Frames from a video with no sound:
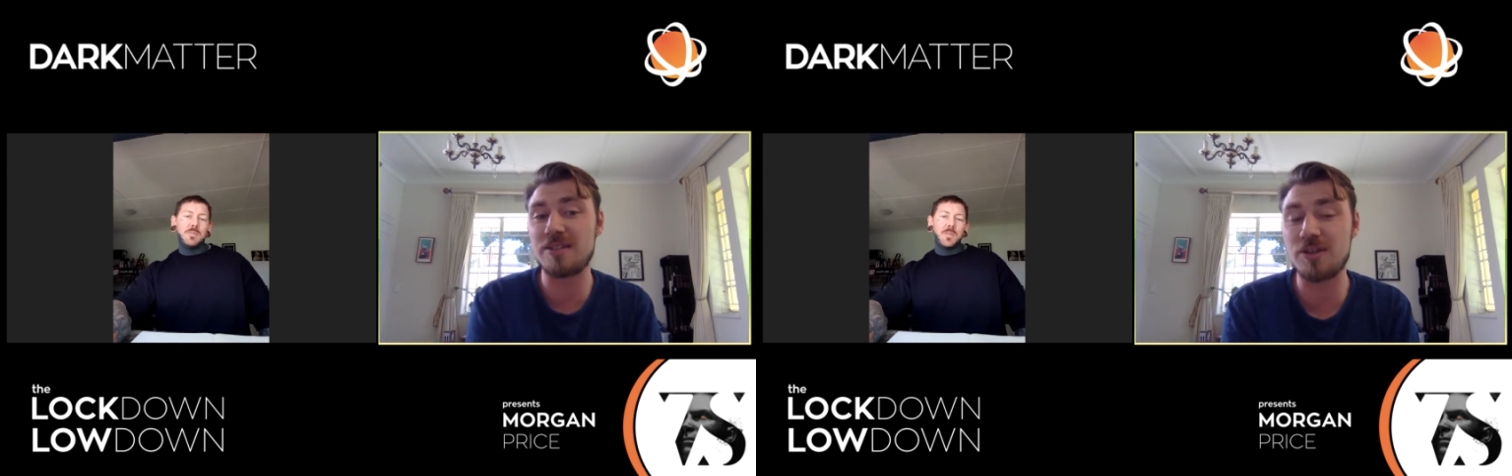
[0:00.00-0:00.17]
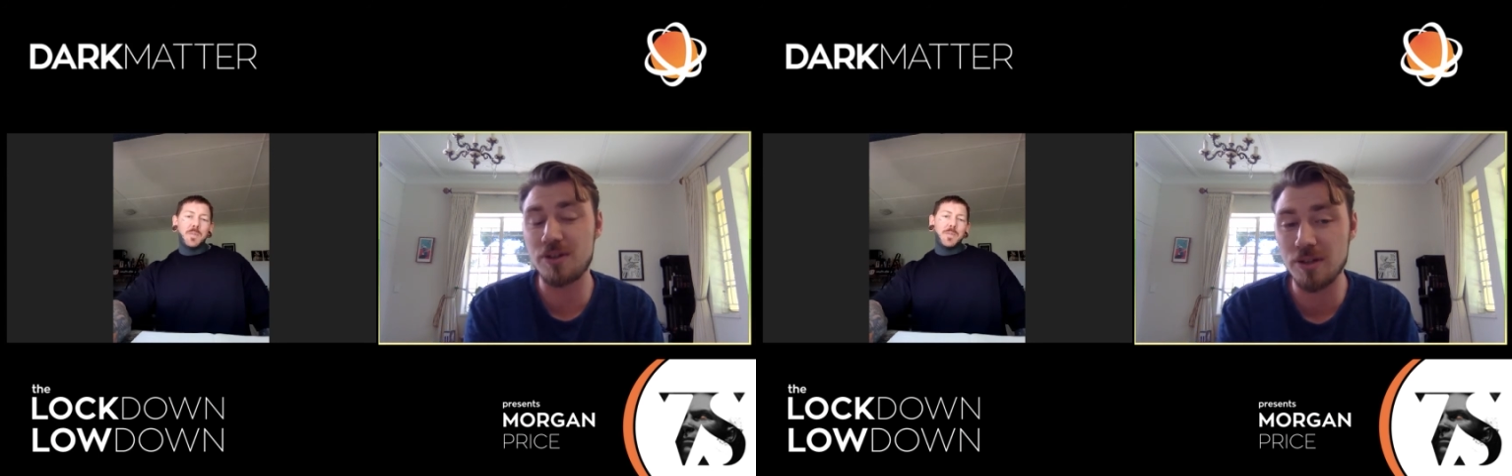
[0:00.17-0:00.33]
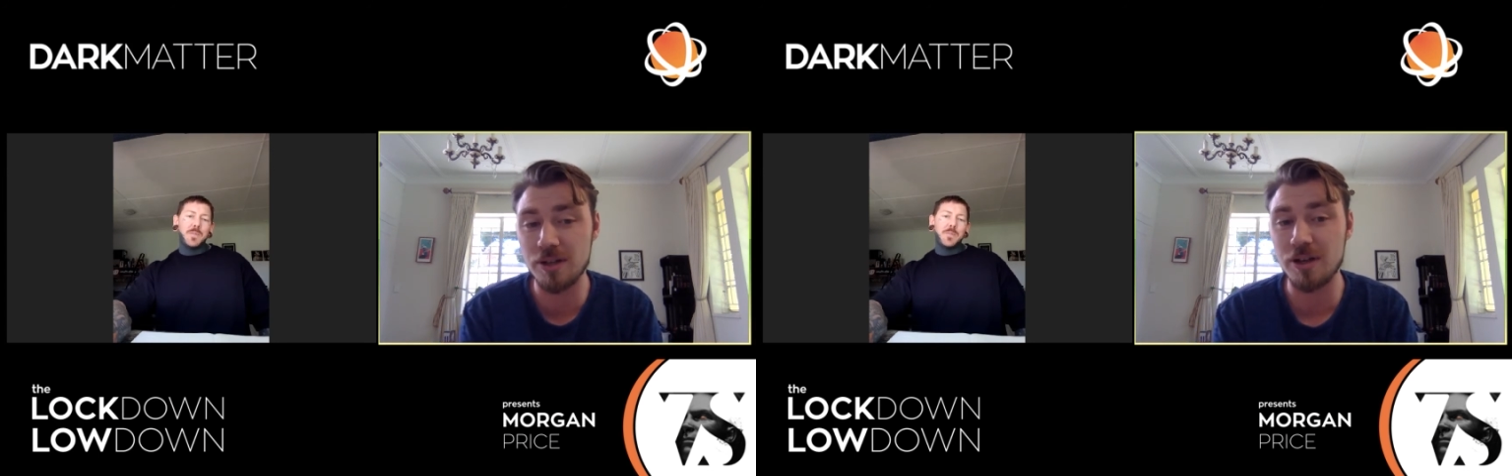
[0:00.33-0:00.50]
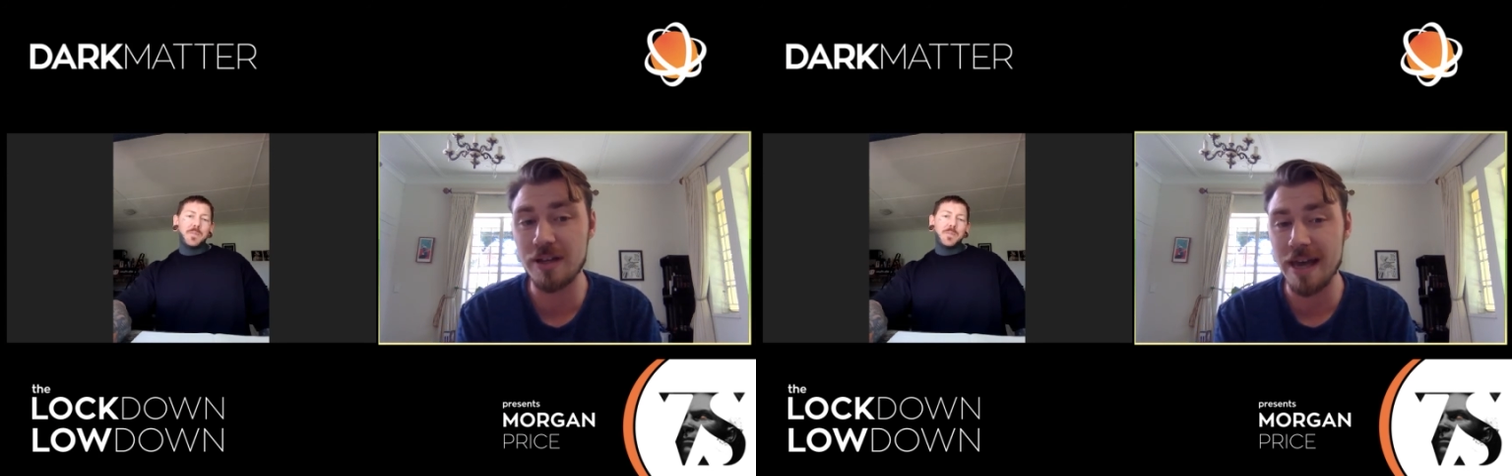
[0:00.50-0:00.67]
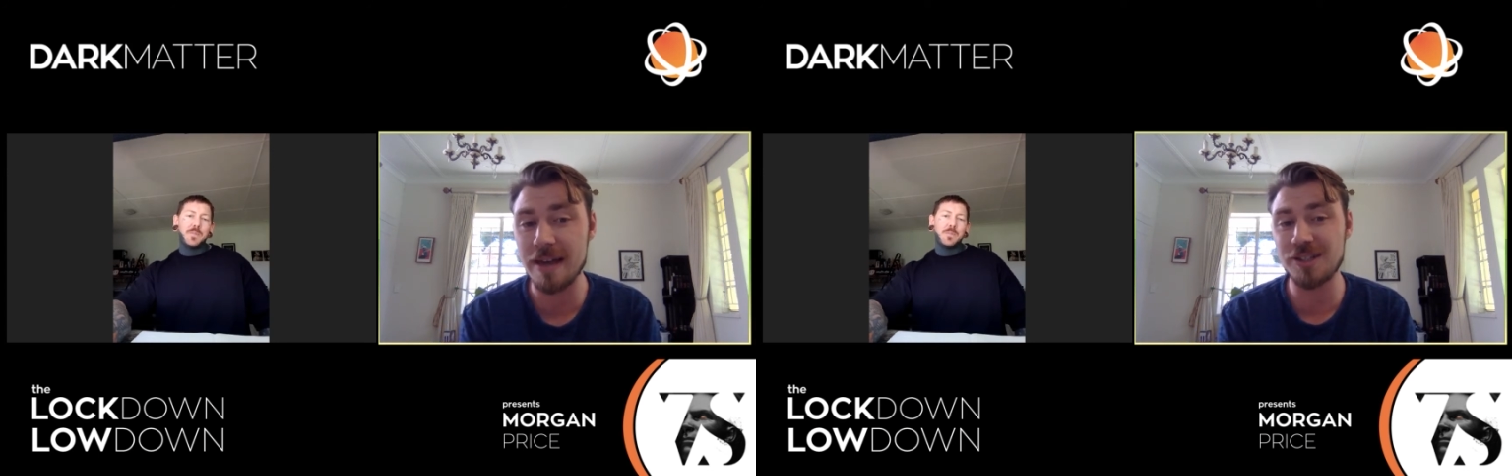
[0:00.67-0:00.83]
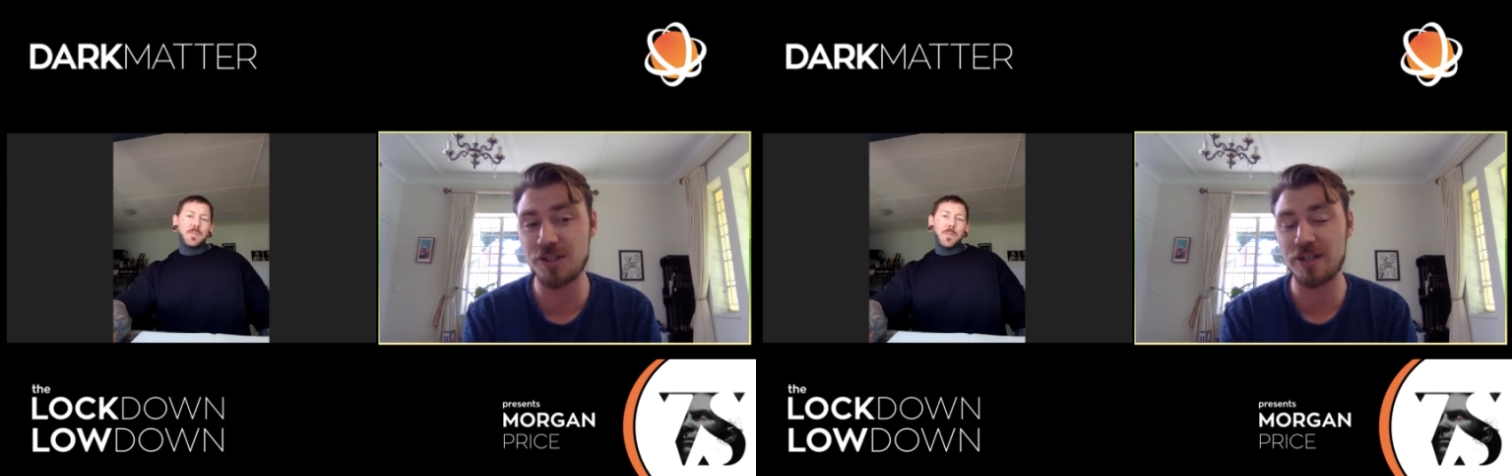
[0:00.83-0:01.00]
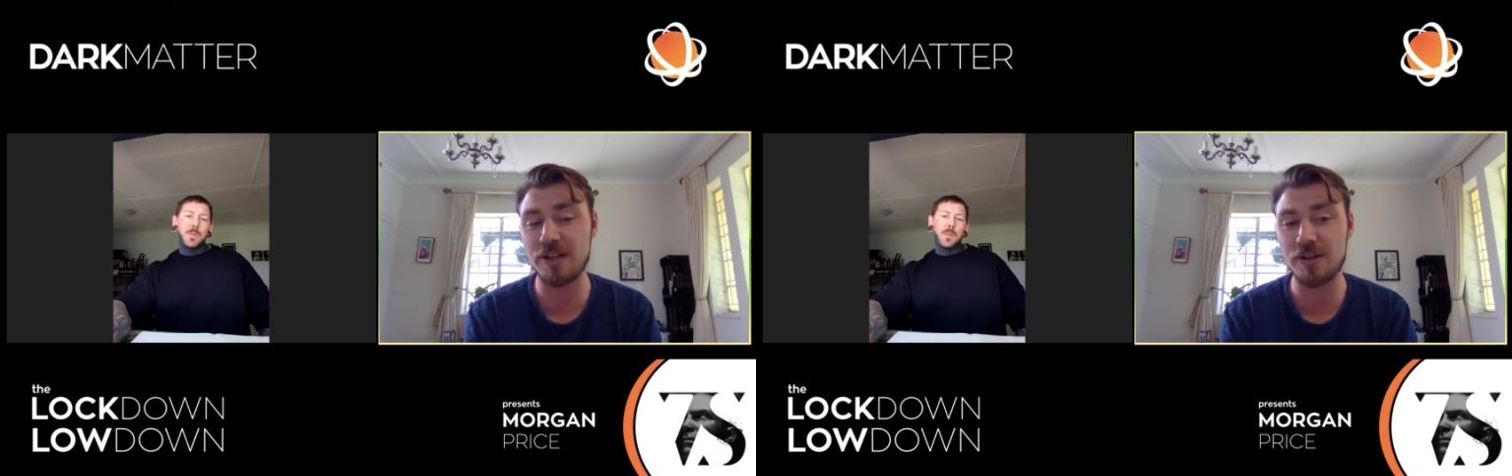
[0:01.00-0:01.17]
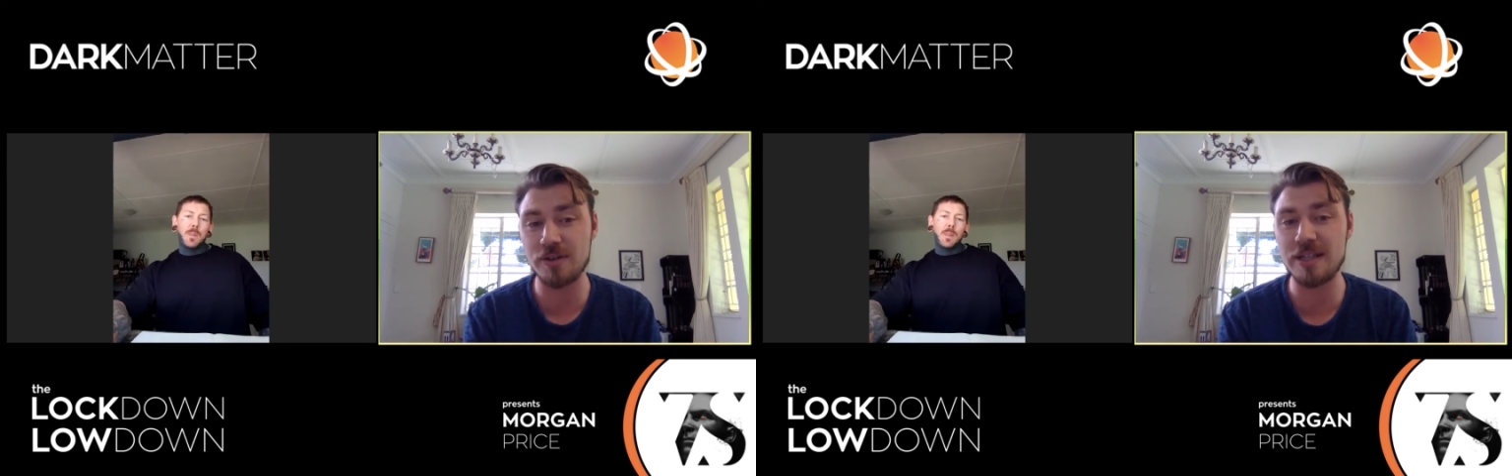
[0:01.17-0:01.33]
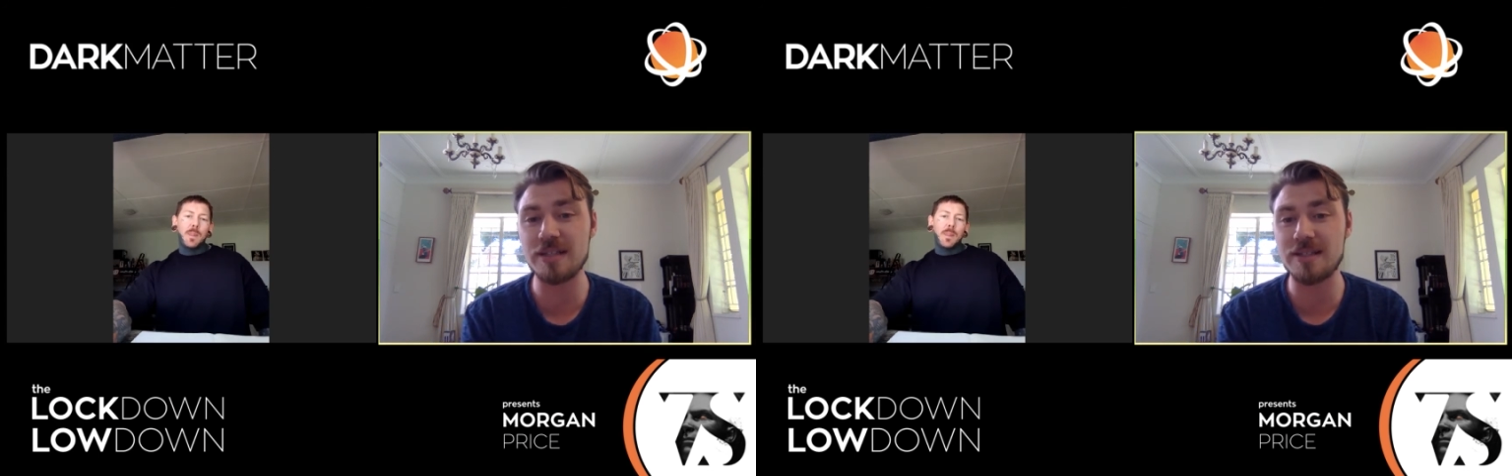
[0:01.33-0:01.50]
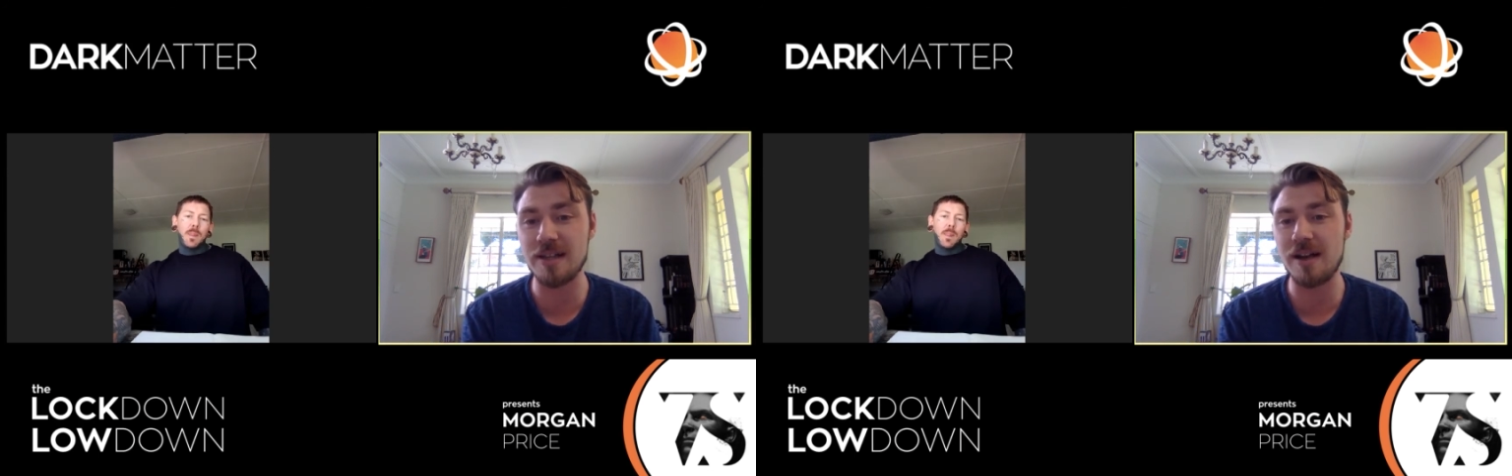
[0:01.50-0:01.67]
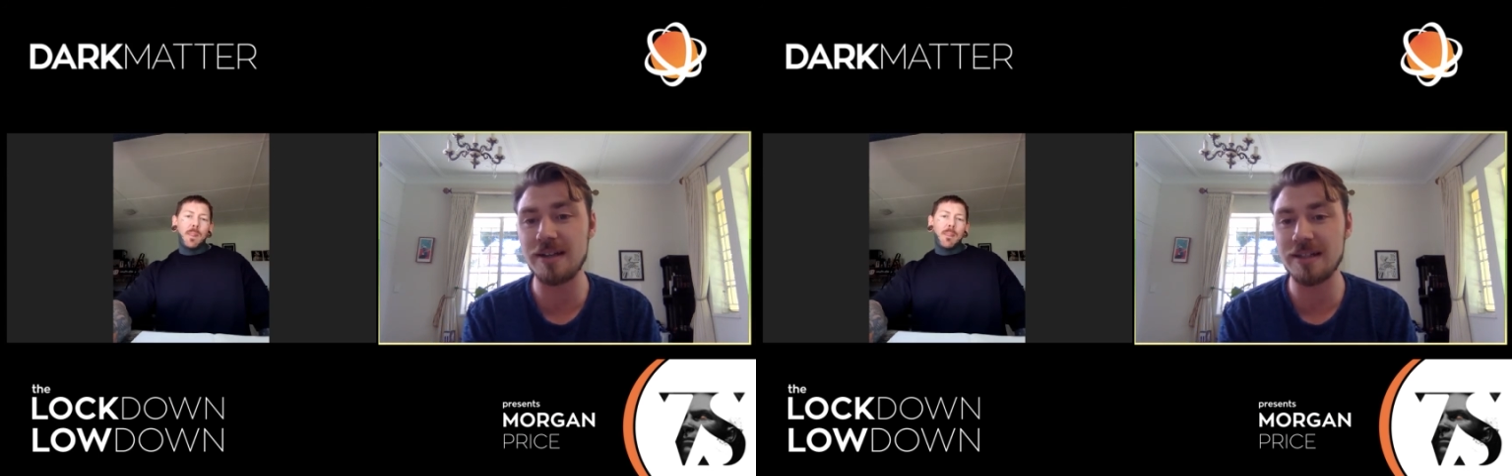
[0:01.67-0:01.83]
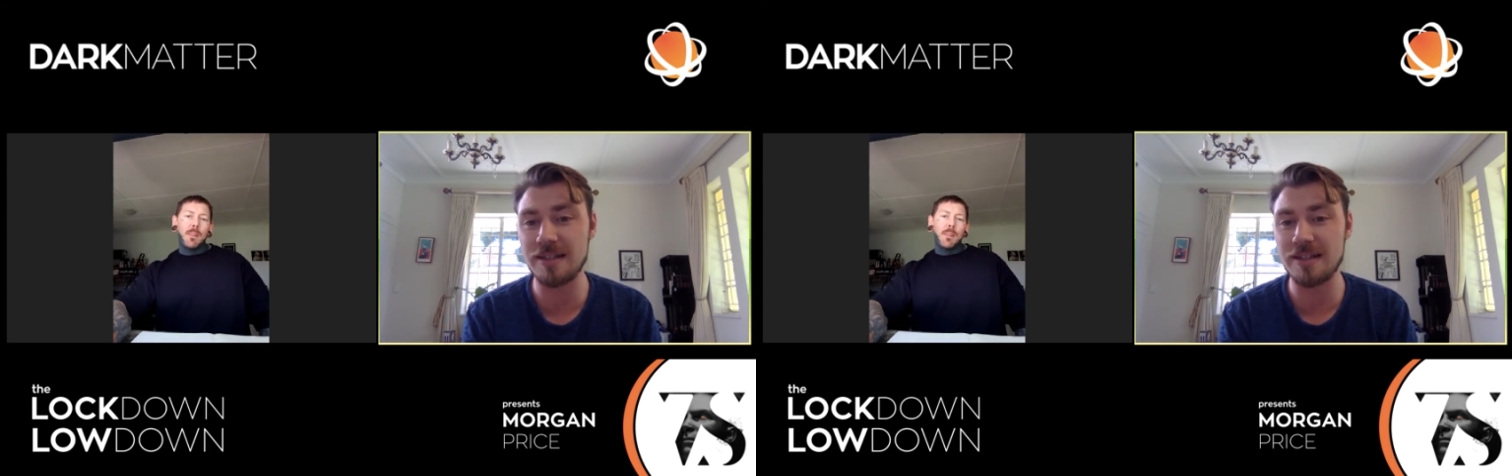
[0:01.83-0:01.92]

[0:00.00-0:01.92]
a good location in Greenside.